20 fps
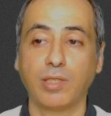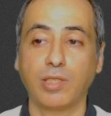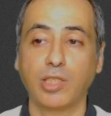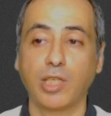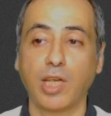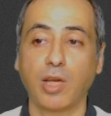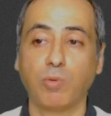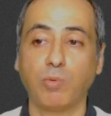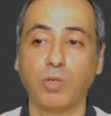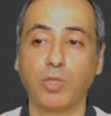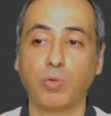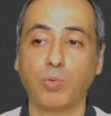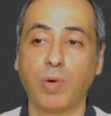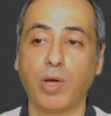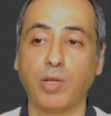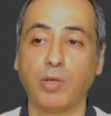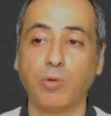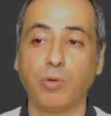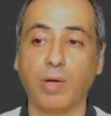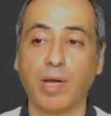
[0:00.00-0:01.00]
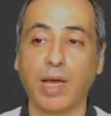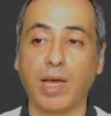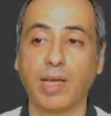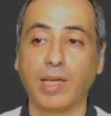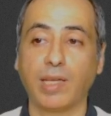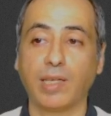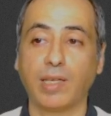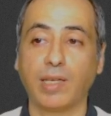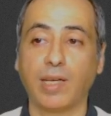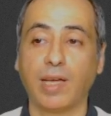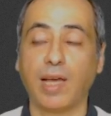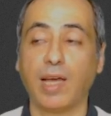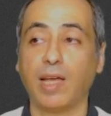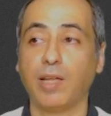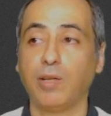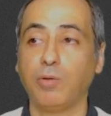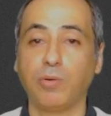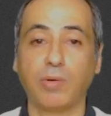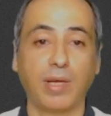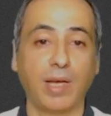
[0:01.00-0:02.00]
check which one you like
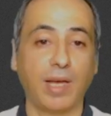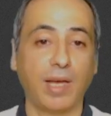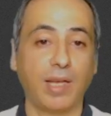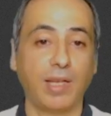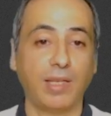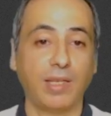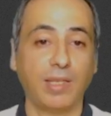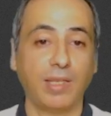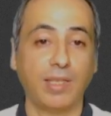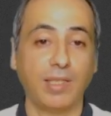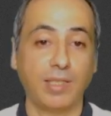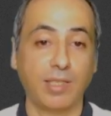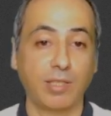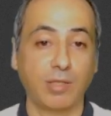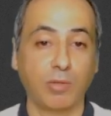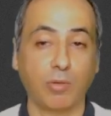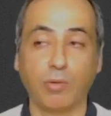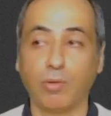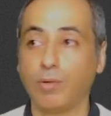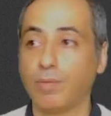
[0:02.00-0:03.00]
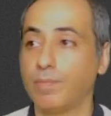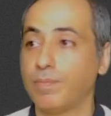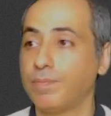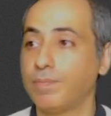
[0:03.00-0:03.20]
and you can install.